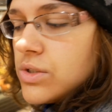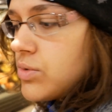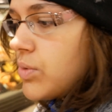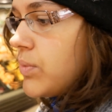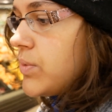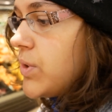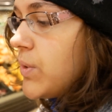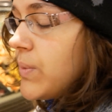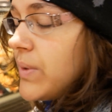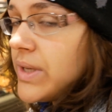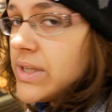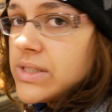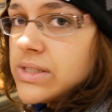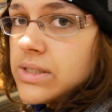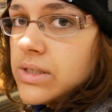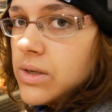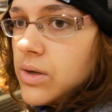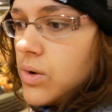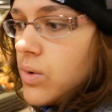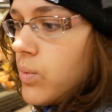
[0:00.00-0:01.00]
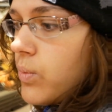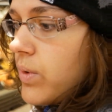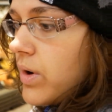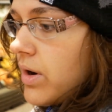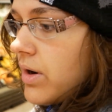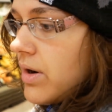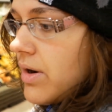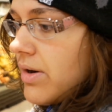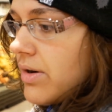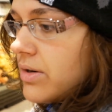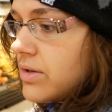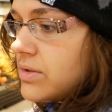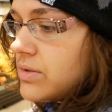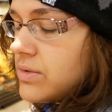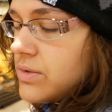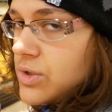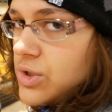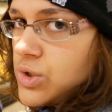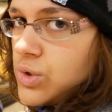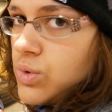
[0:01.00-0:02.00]
So what we're doing is we're
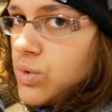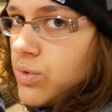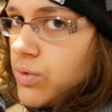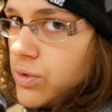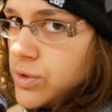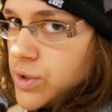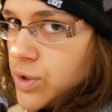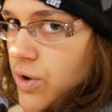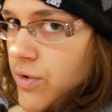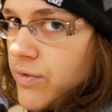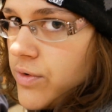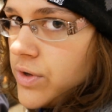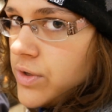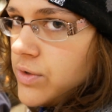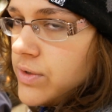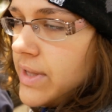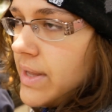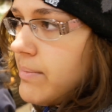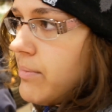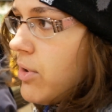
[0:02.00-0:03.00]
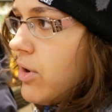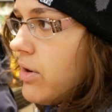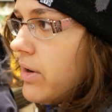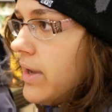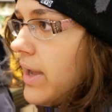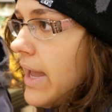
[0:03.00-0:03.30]
soon crossing over into Denmark,